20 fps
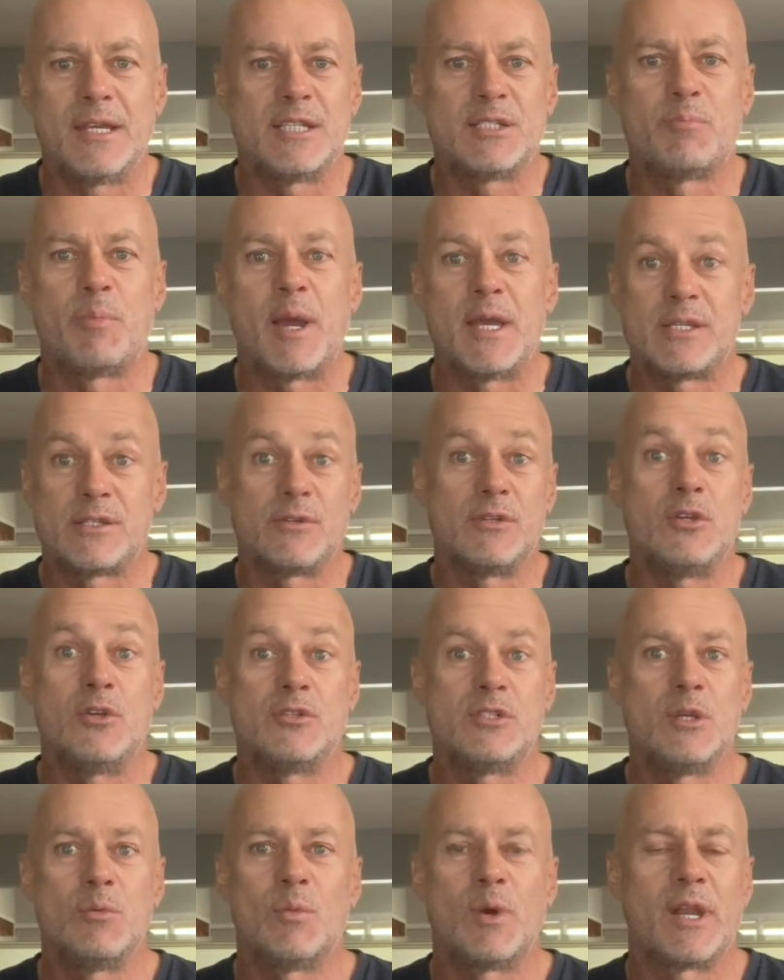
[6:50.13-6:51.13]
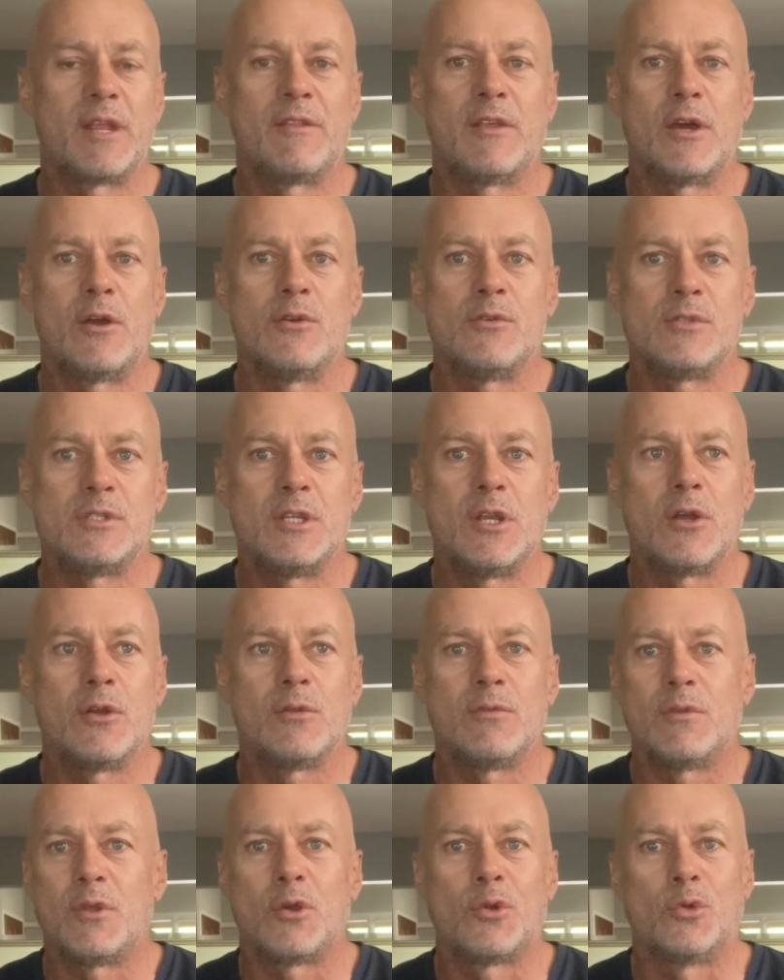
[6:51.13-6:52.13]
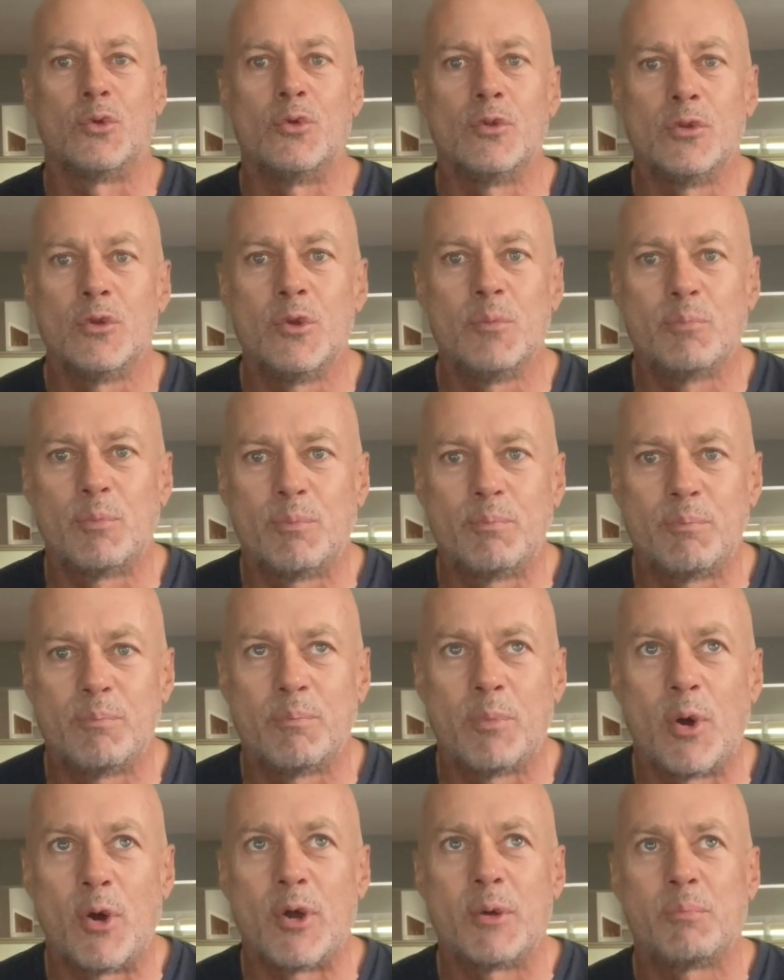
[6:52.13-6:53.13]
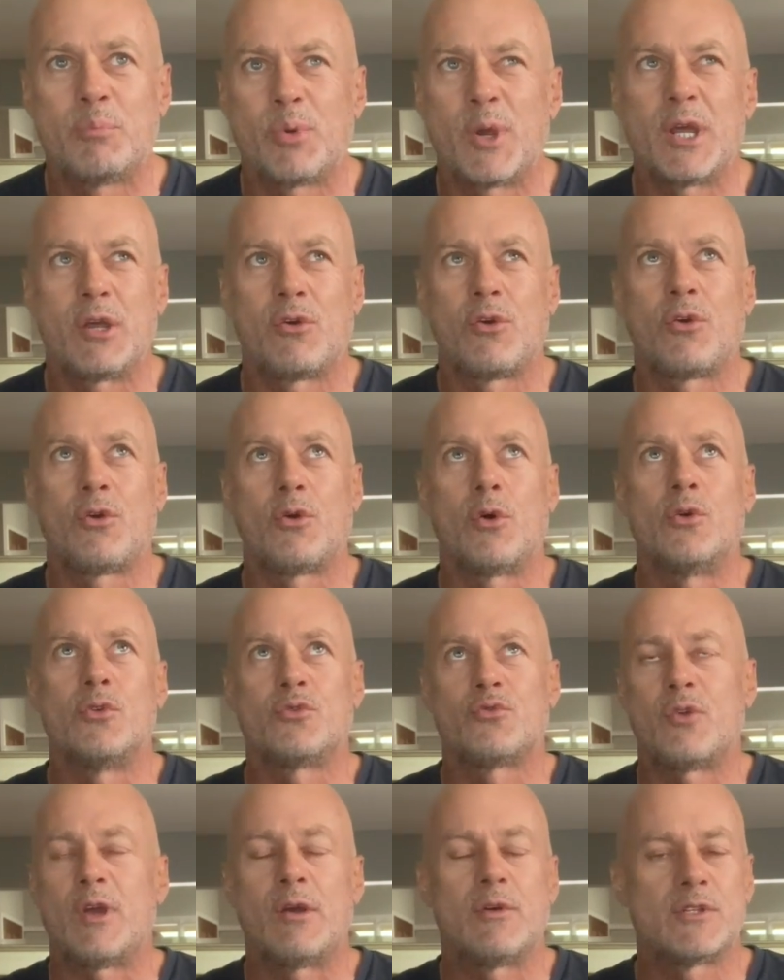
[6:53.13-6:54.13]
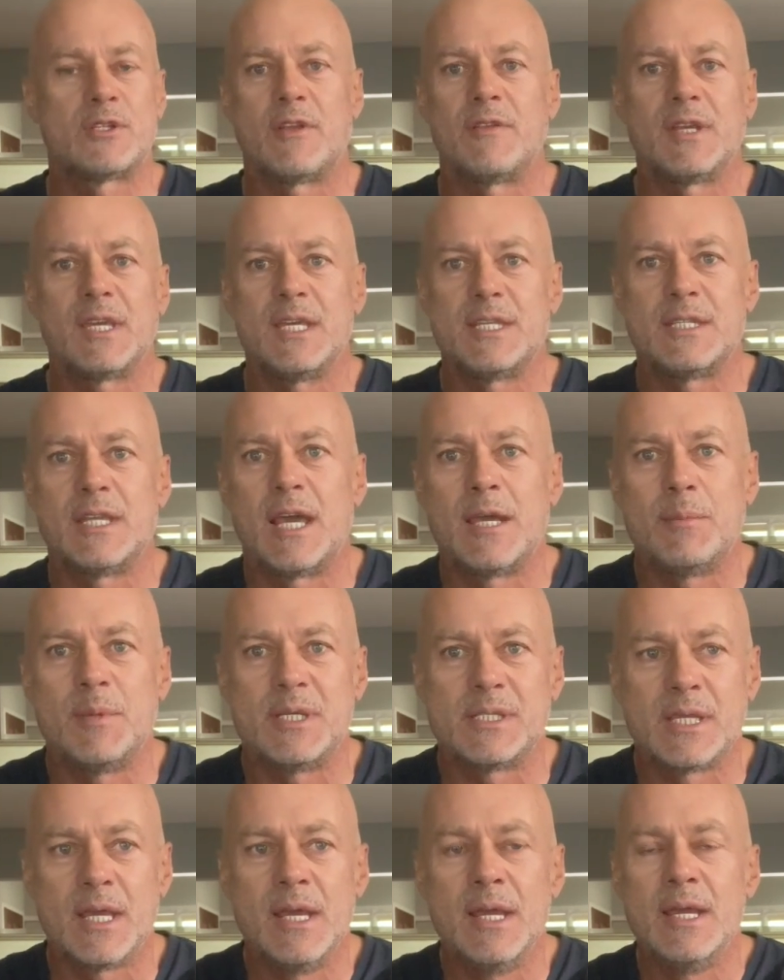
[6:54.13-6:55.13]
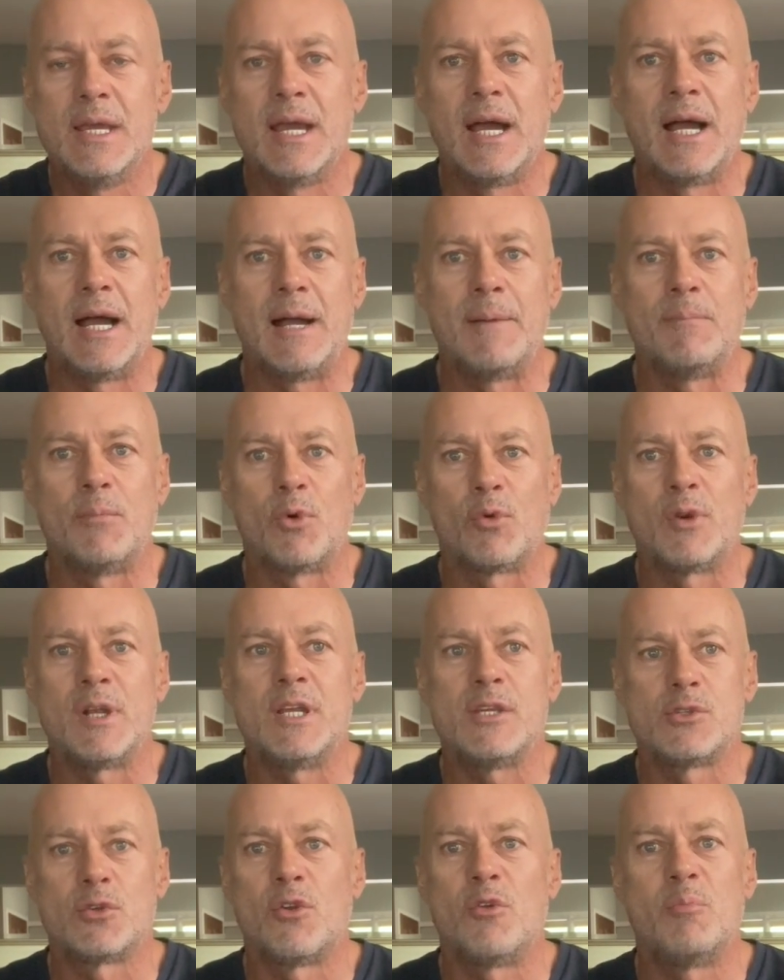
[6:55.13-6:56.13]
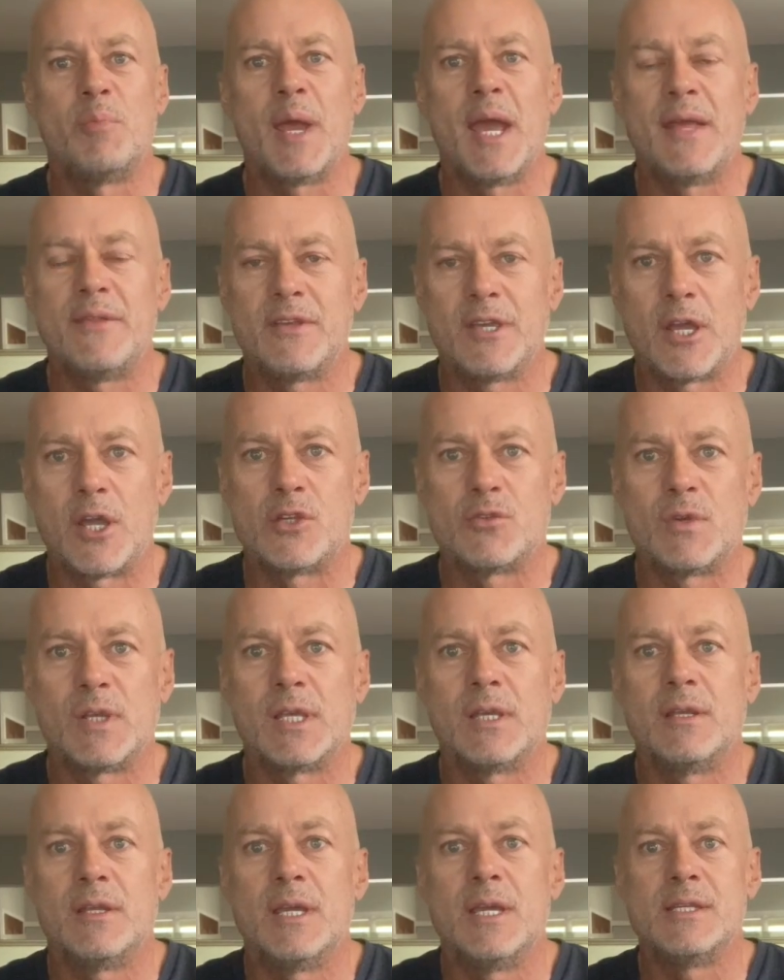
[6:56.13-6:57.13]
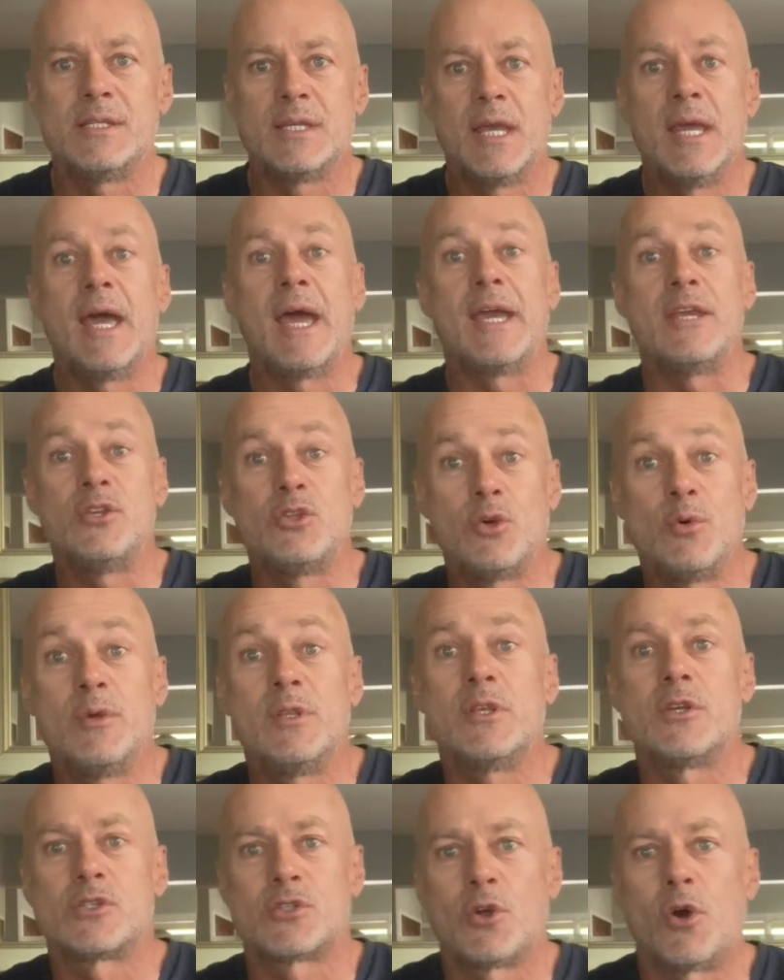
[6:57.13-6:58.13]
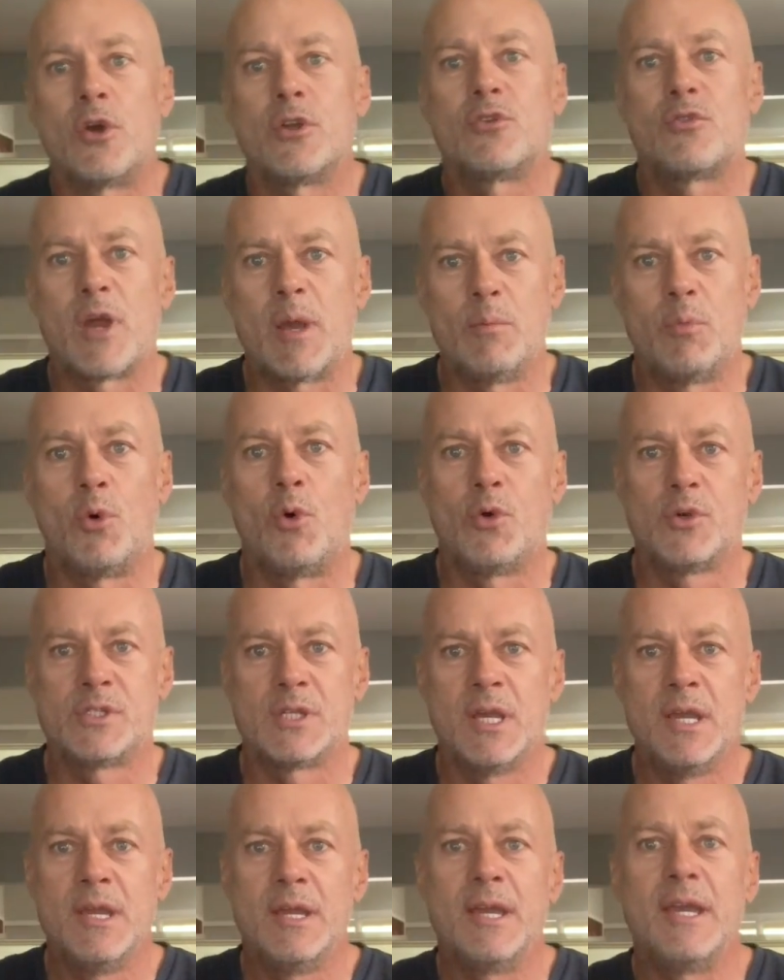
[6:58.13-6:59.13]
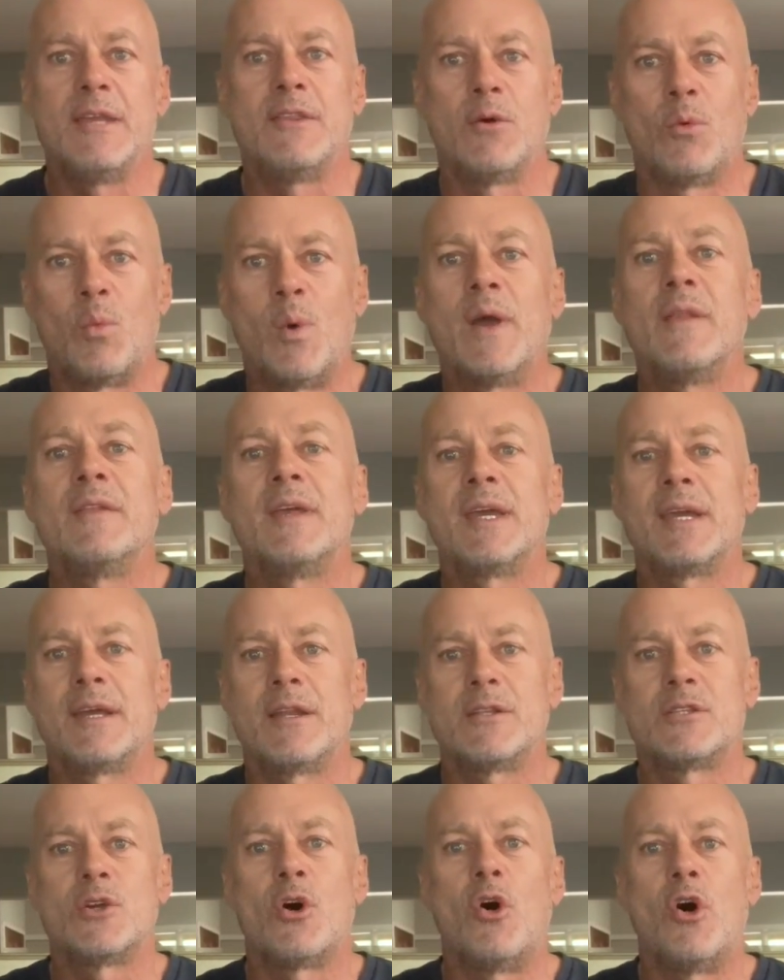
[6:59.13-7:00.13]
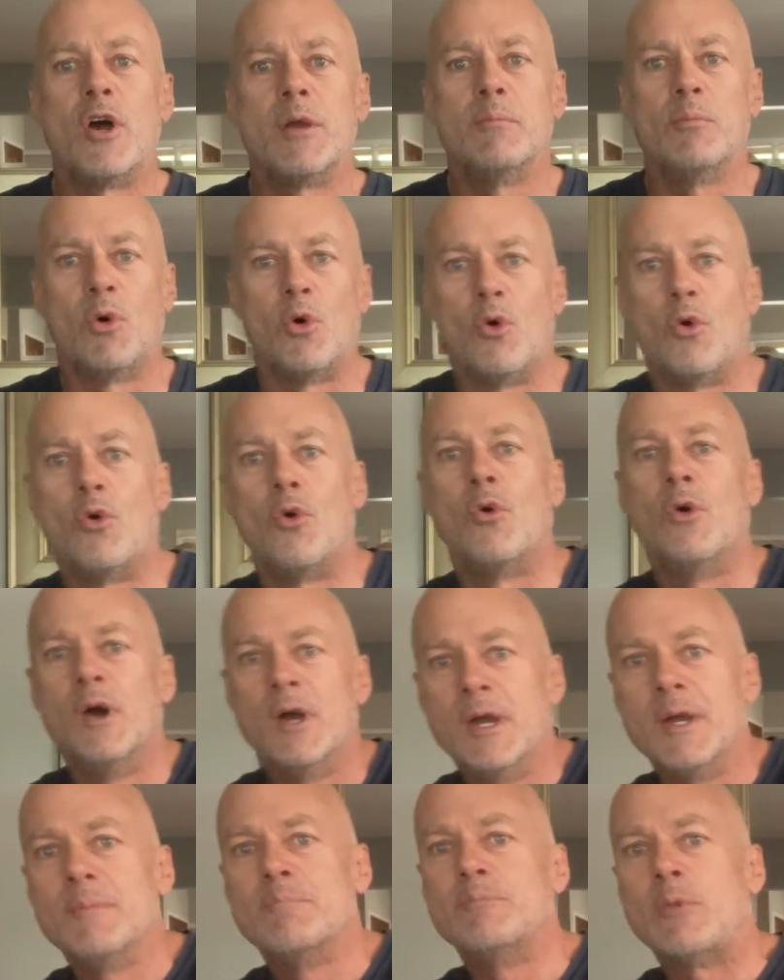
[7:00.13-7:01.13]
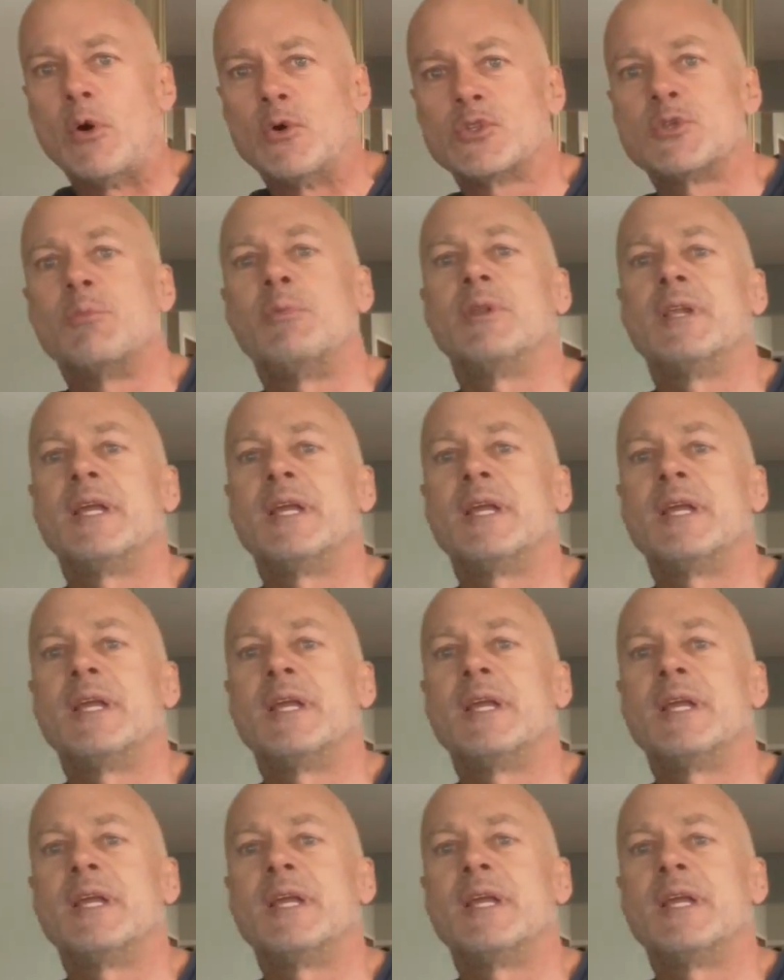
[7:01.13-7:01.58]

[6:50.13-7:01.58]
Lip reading: It's basically using one of those, you know, the glute loop by Brett Contreras, I think his name is, or any sort of band that goes around your knees, and doing the side crab walks, either one leg at a time or multiple